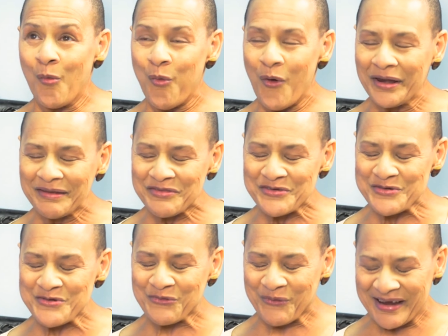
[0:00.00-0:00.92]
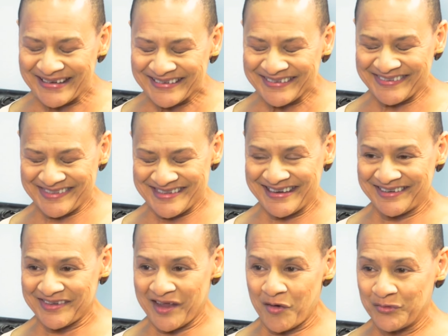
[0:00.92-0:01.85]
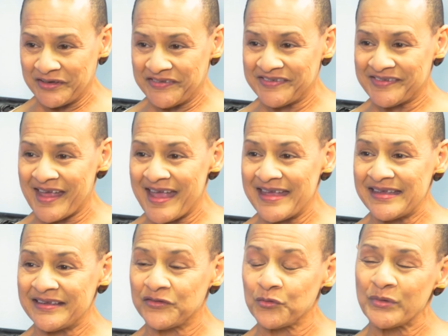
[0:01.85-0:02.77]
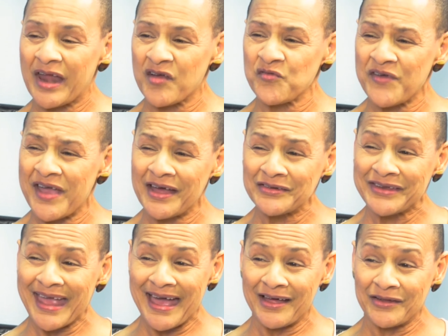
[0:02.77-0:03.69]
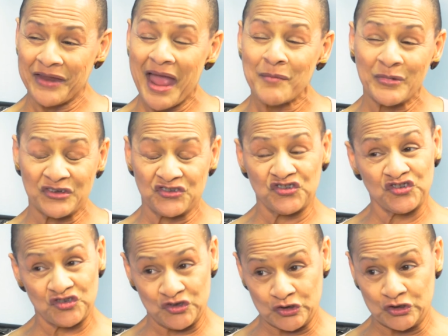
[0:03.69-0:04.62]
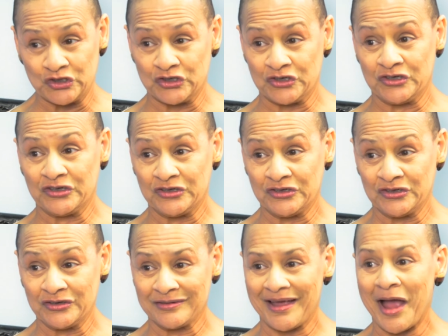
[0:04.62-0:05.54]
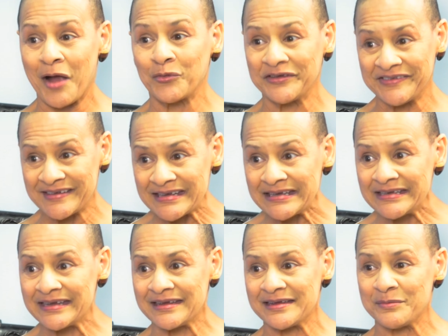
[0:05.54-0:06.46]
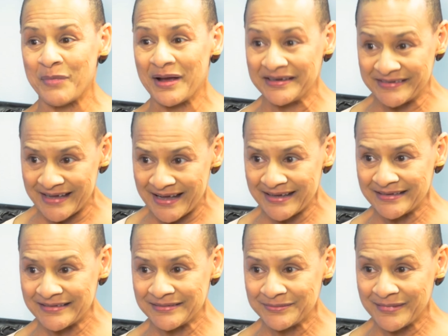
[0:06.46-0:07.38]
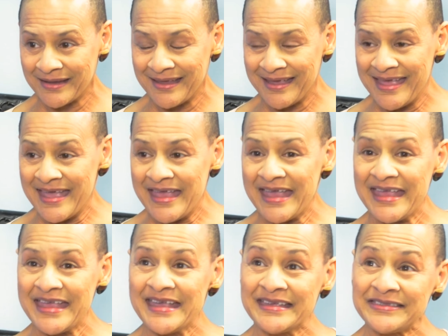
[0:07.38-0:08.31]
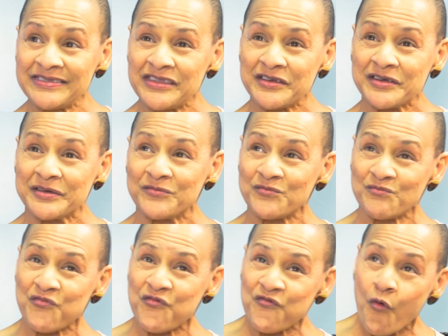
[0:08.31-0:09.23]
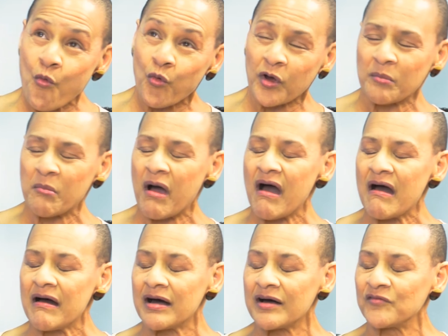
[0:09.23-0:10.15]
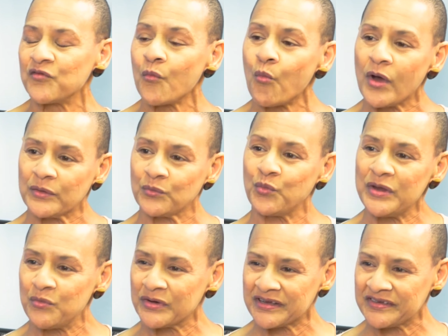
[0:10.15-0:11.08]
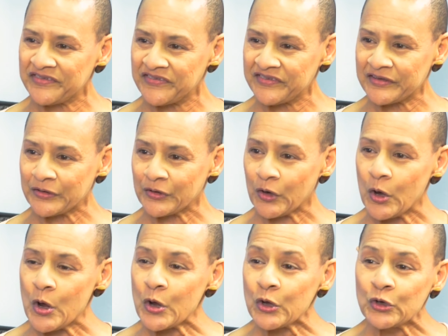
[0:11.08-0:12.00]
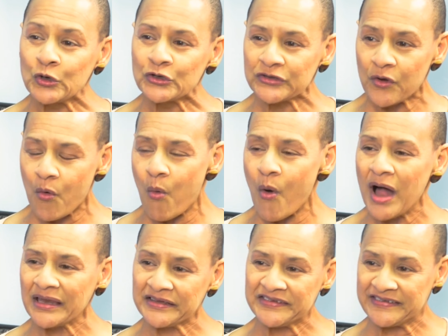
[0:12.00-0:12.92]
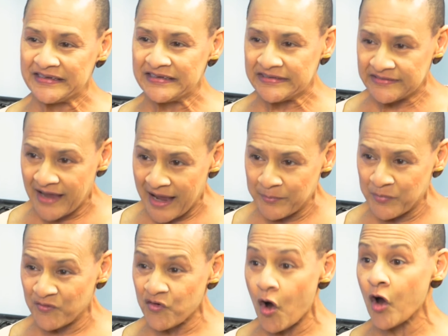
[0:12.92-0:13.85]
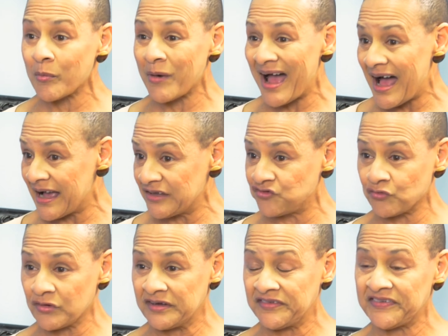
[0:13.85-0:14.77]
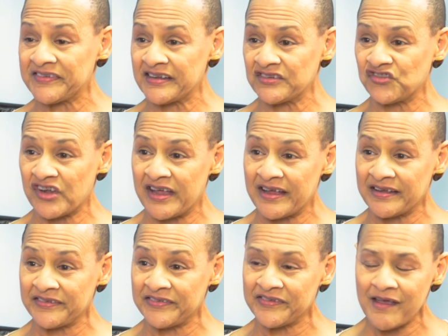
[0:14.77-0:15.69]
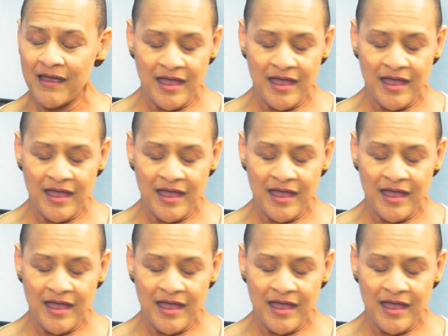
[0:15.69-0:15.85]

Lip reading: One of the greatest things I would say is when I found out how much sugar I was eating in my diet, in the form of what we would consider good quality type of carbohydrates, such as